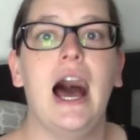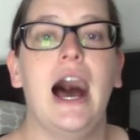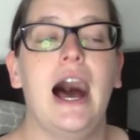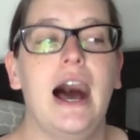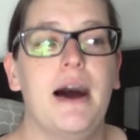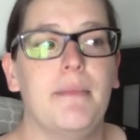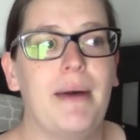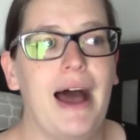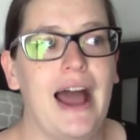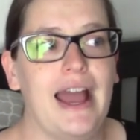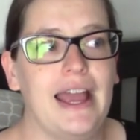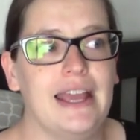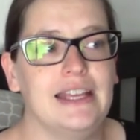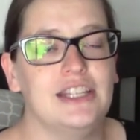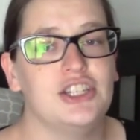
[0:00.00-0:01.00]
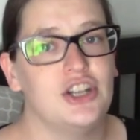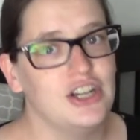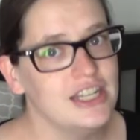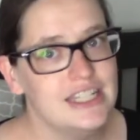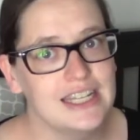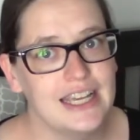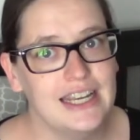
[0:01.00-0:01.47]
um, I
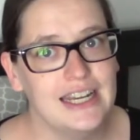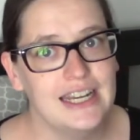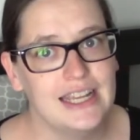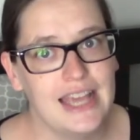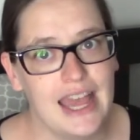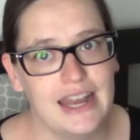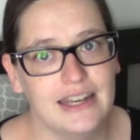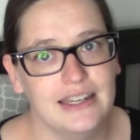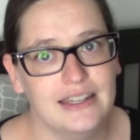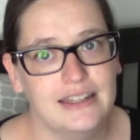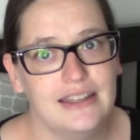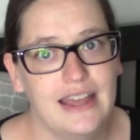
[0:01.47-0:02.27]
started to get it again